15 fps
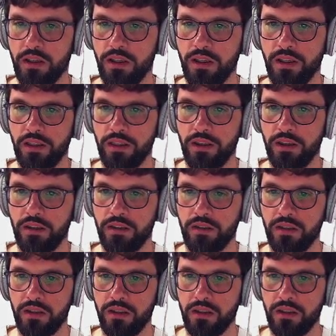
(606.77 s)
And then
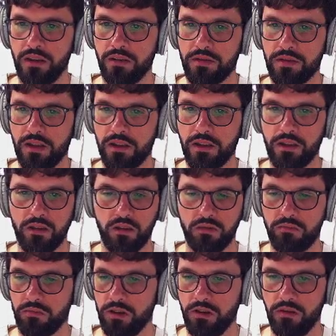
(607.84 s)
here in this article,
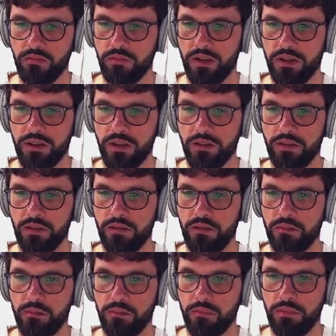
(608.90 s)
or any other
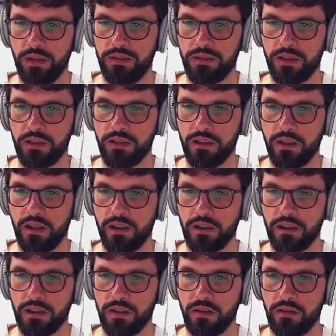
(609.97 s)
basic
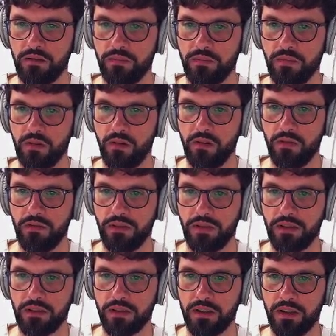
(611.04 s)
article all over the
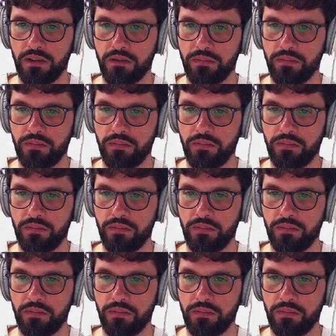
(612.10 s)
internet,